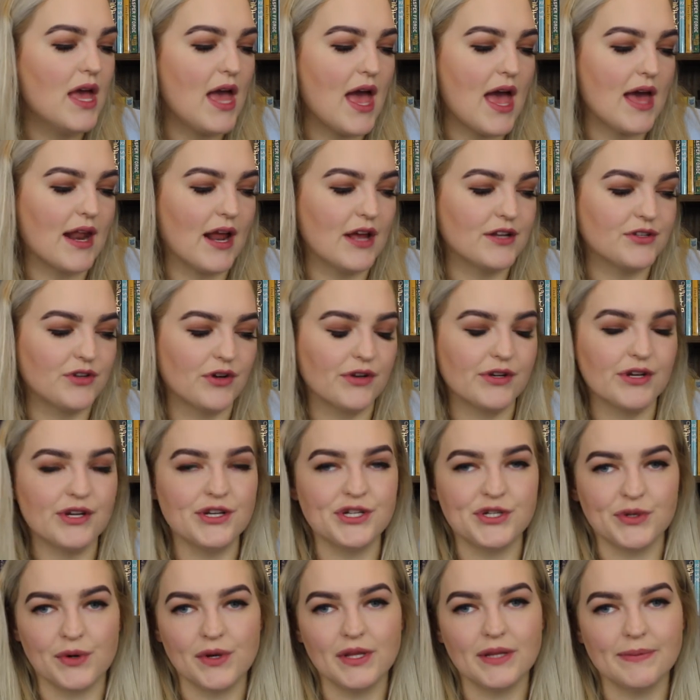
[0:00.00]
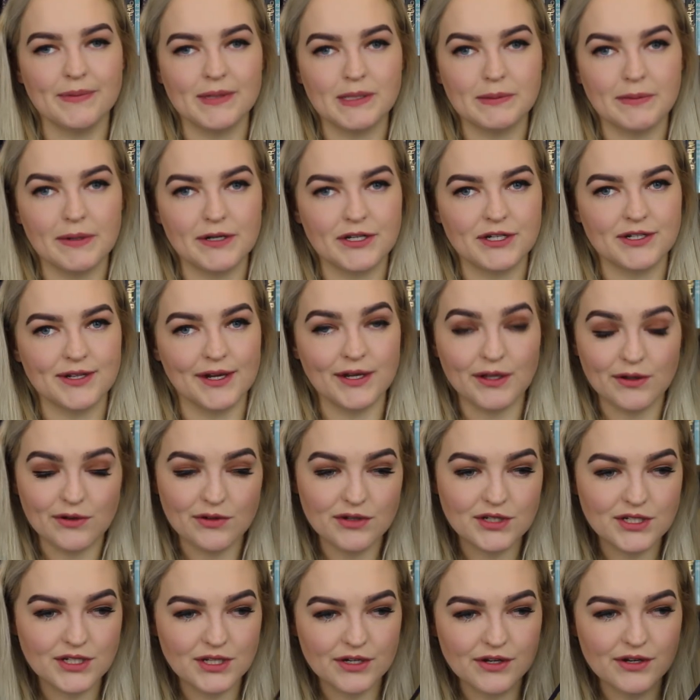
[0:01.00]
and I don't enjoy them as much as I
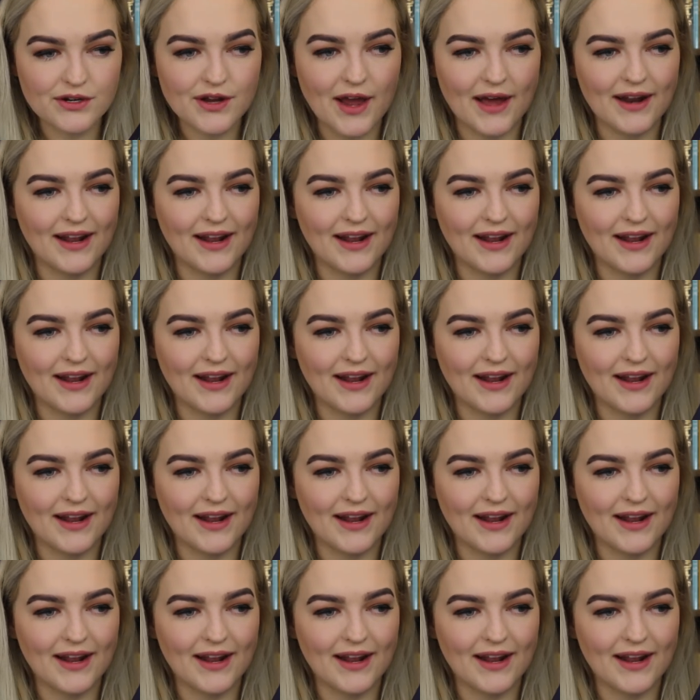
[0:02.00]
used to.